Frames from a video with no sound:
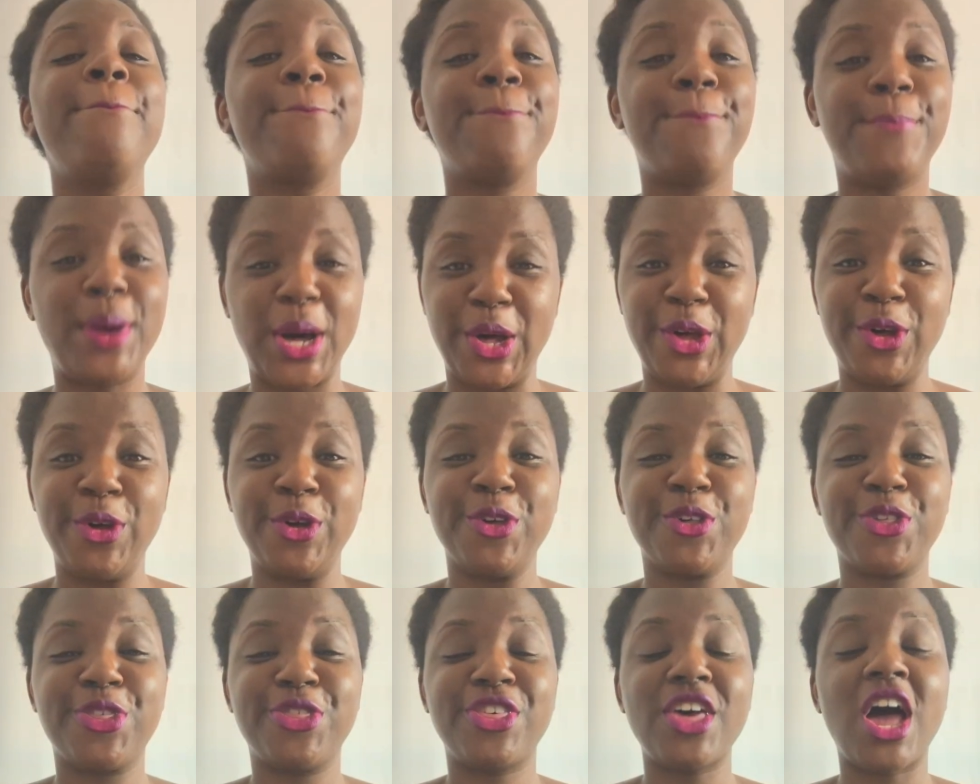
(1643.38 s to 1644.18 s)

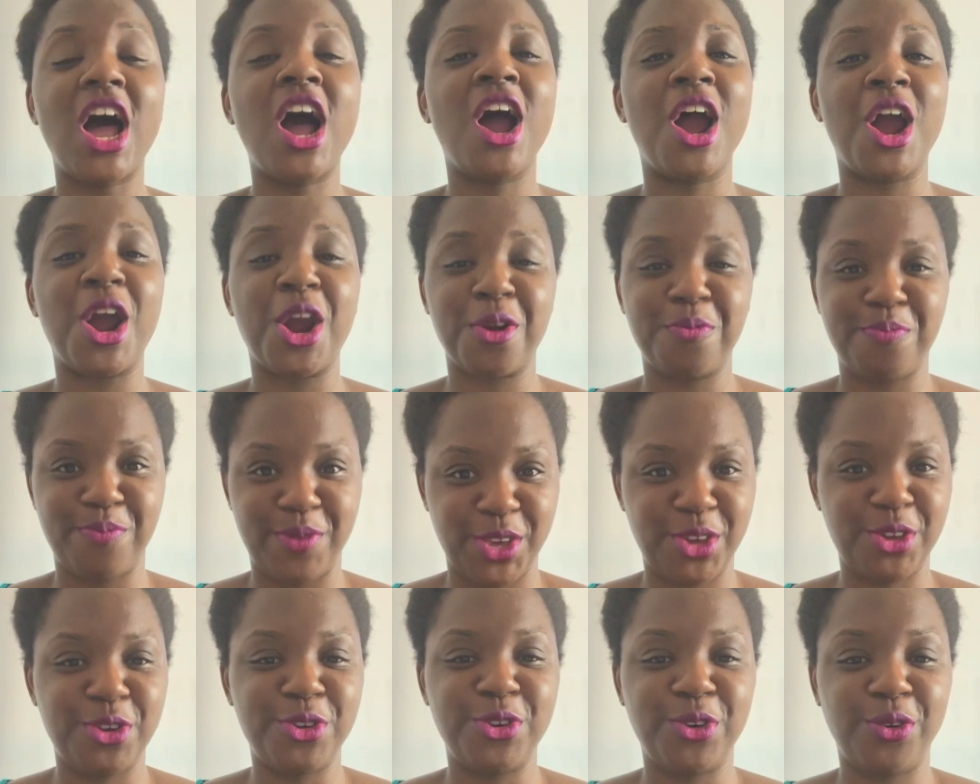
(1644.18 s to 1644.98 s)
Both are
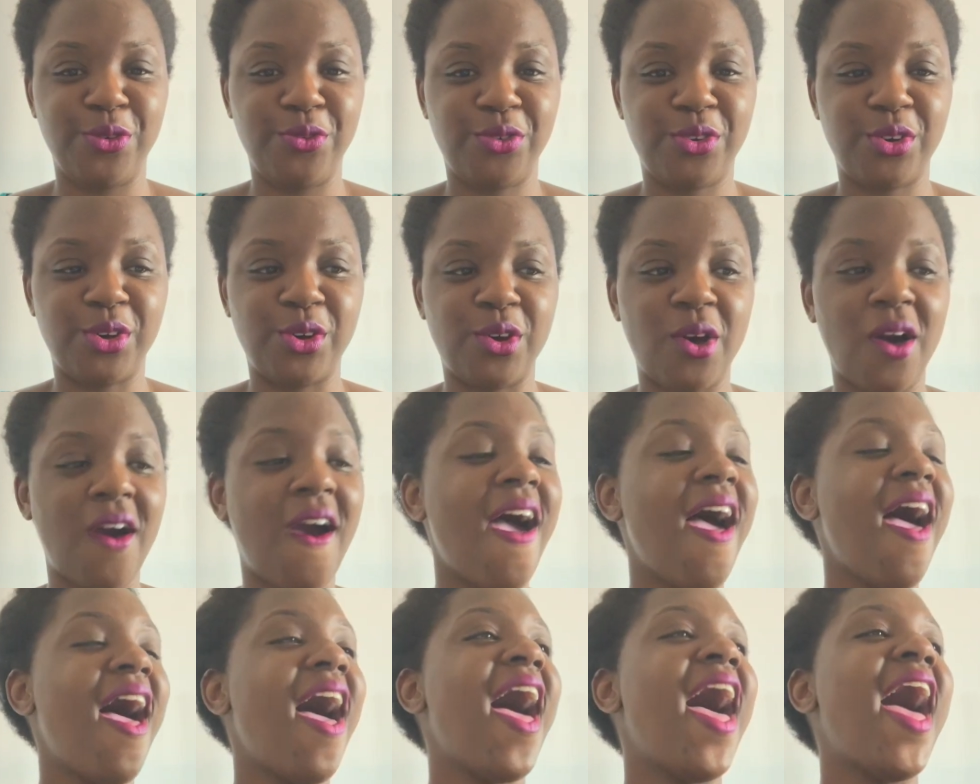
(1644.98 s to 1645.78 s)
beautiful.
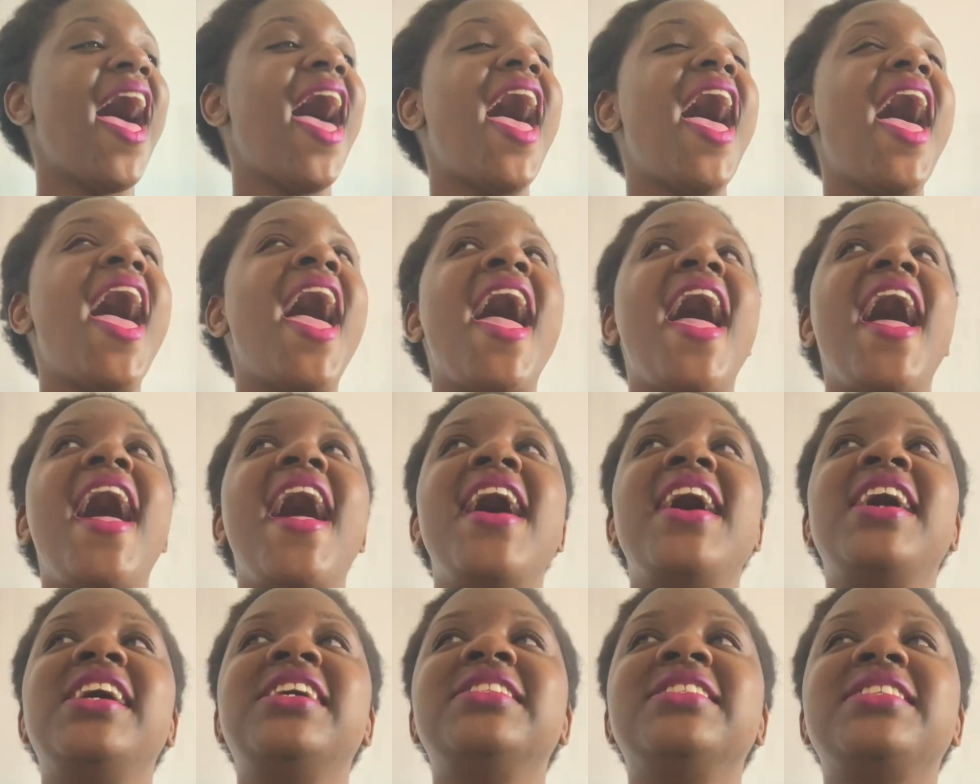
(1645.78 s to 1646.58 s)

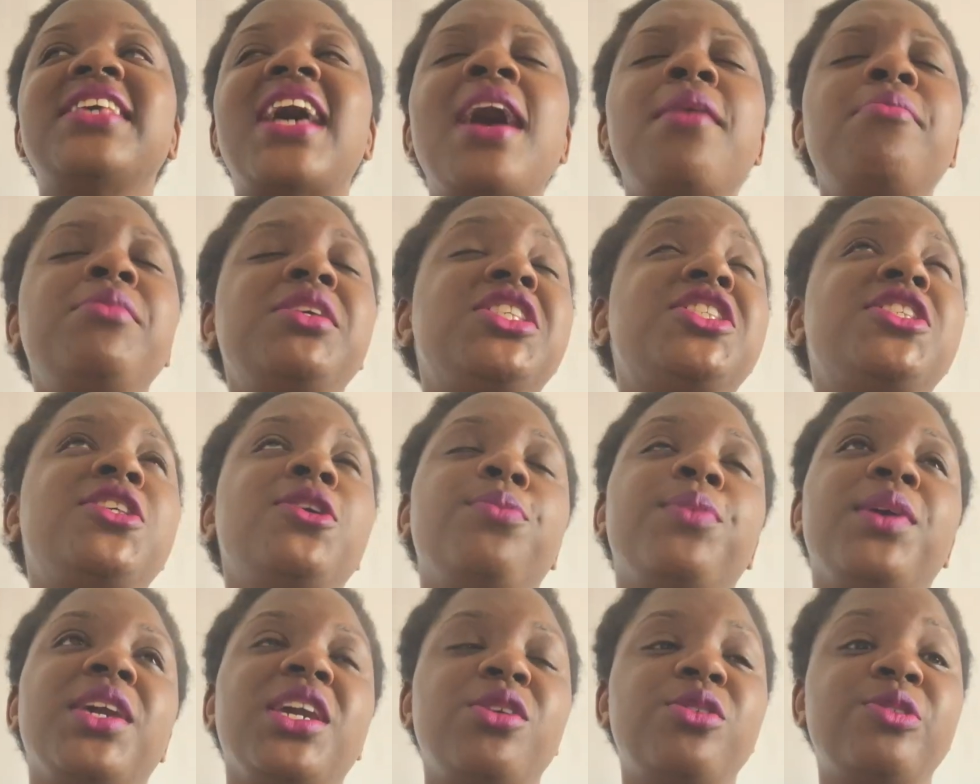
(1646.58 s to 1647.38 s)
And I'm
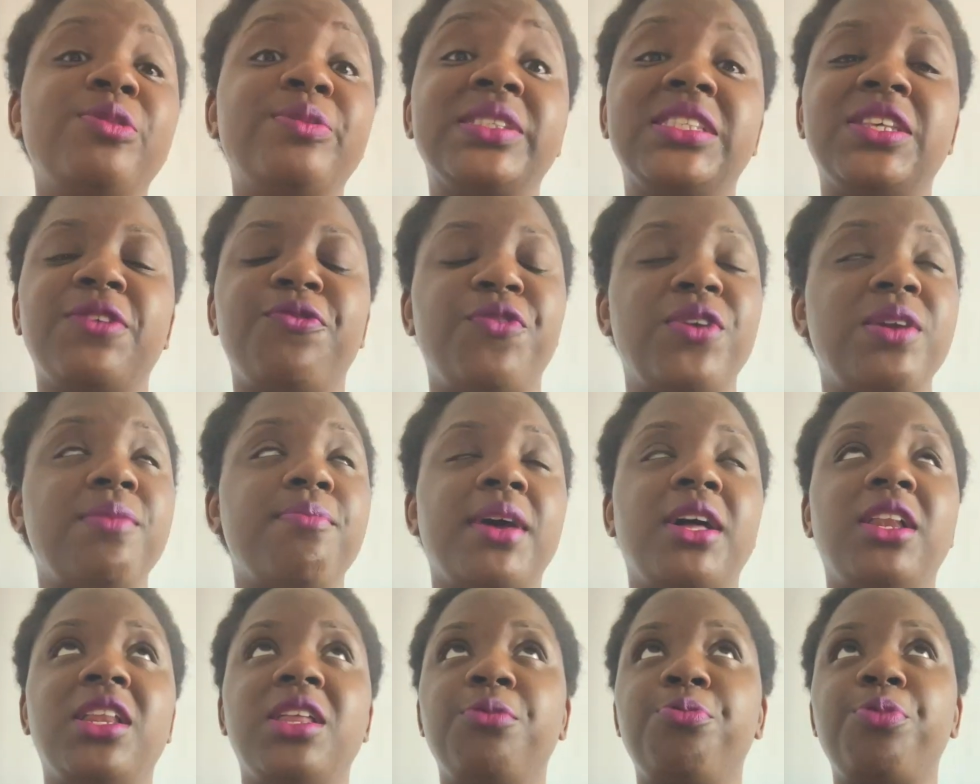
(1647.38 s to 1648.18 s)
assuming it was a
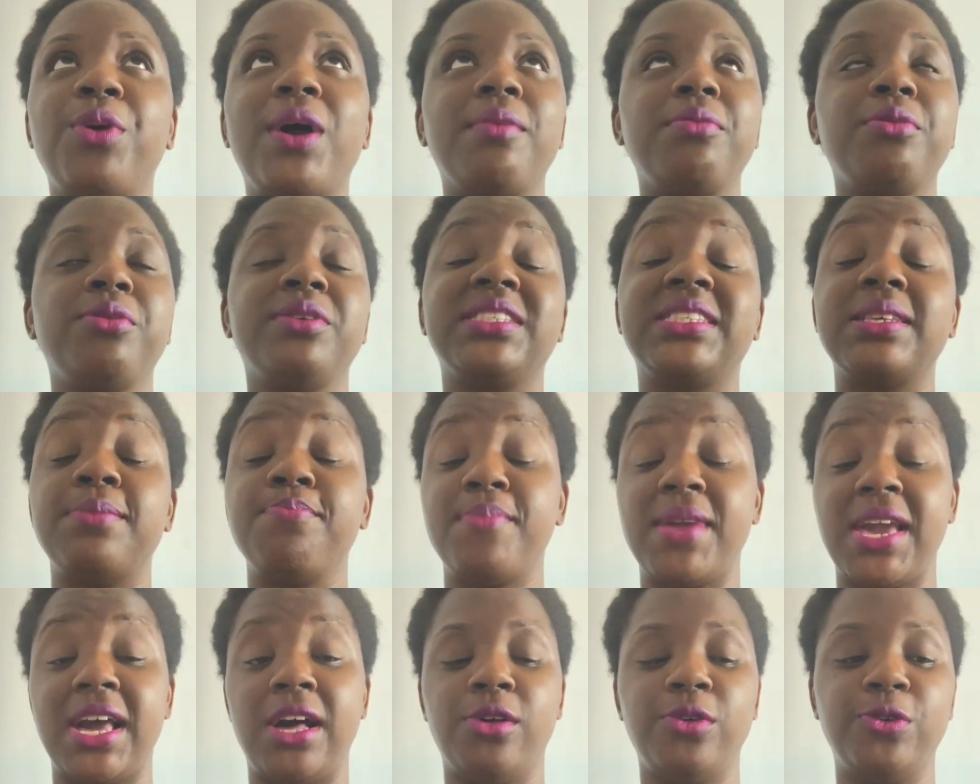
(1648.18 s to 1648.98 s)
female. It probably was a
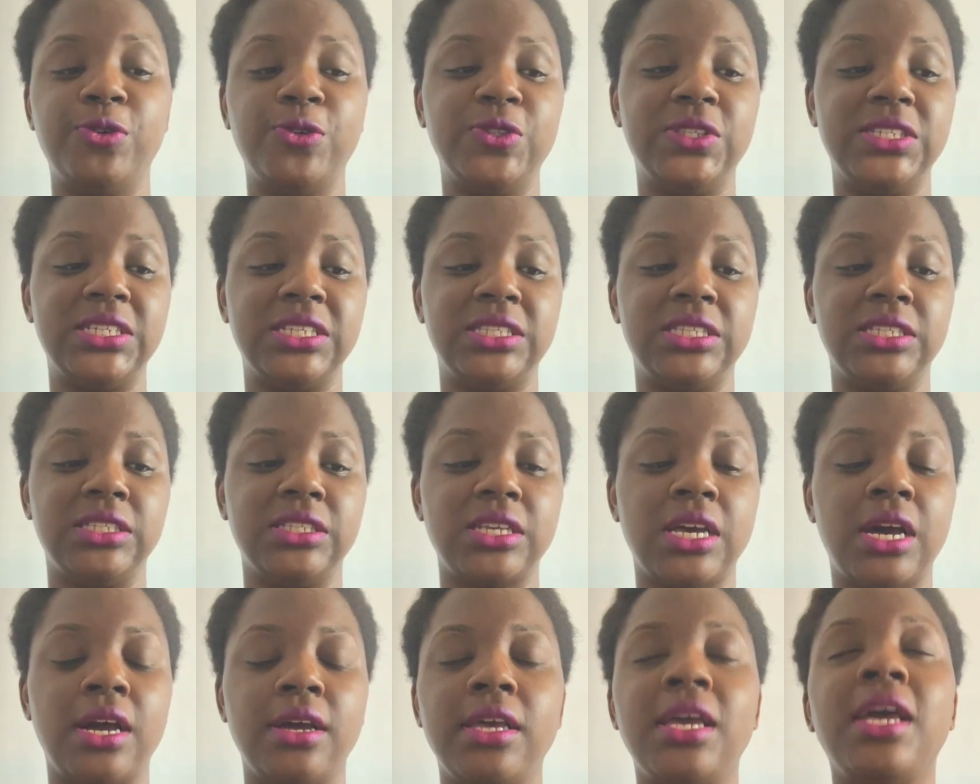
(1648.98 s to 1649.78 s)
male who did
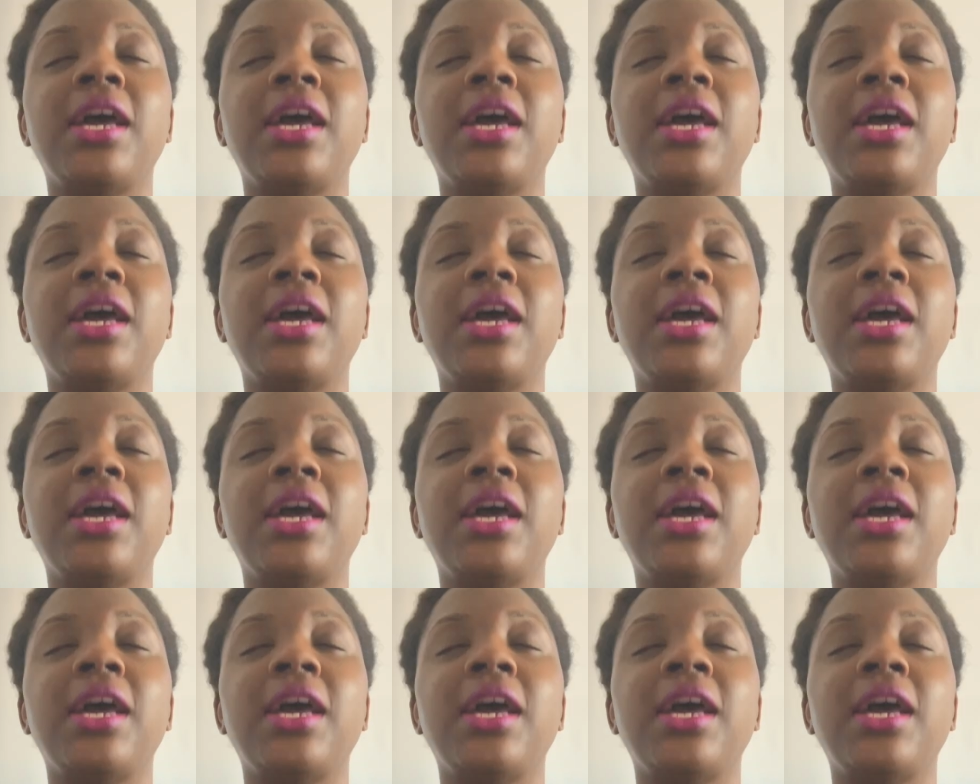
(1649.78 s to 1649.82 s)
this.